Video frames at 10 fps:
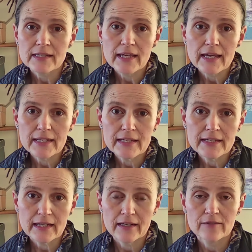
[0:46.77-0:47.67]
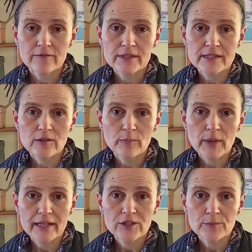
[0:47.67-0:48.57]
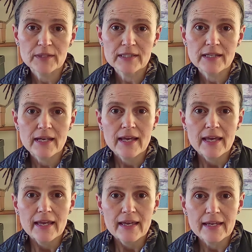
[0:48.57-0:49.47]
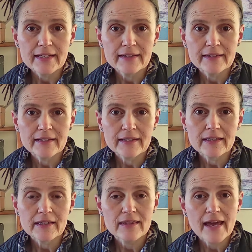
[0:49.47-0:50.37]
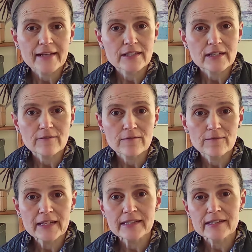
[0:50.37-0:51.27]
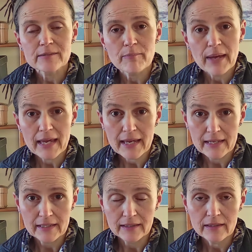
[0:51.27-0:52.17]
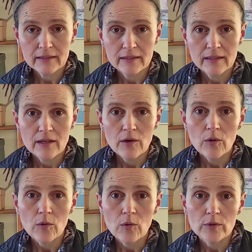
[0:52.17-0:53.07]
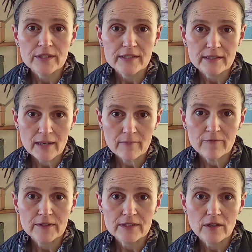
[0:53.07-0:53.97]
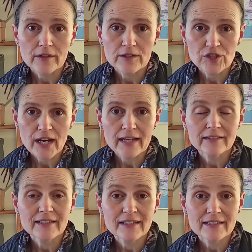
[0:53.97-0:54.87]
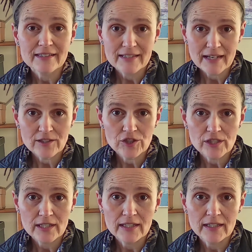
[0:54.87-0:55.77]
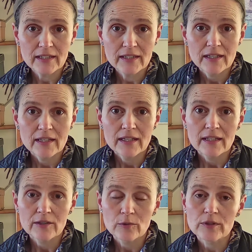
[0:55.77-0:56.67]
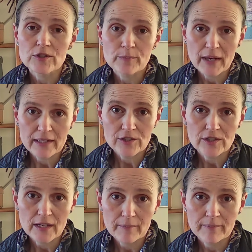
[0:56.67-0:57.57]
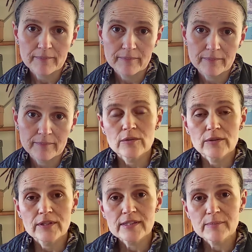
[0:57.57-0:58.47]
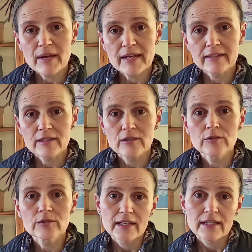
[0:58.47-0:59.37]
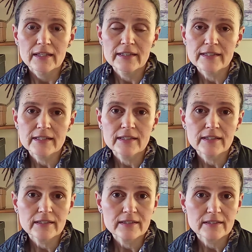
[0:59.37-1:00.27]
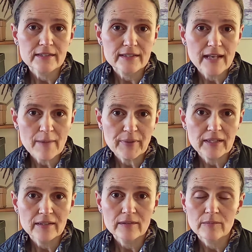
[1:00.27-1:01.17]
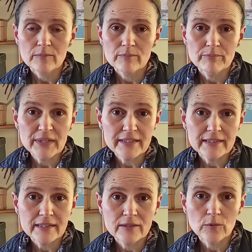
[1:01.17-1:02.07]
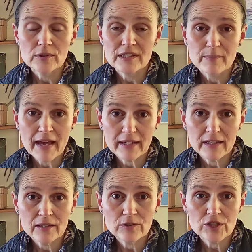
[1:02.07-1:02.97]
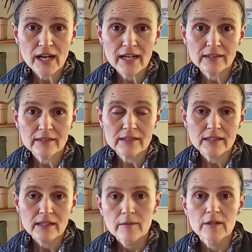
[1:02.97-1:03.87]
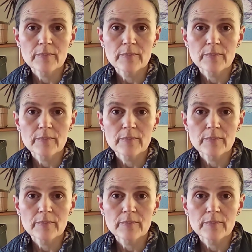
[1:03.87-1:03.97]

any kind of physical punishment, anything that inflicts pain or discomfort on a child intentionally in order to punish them. This may include hitting, slapping, beating or smacking your child. It may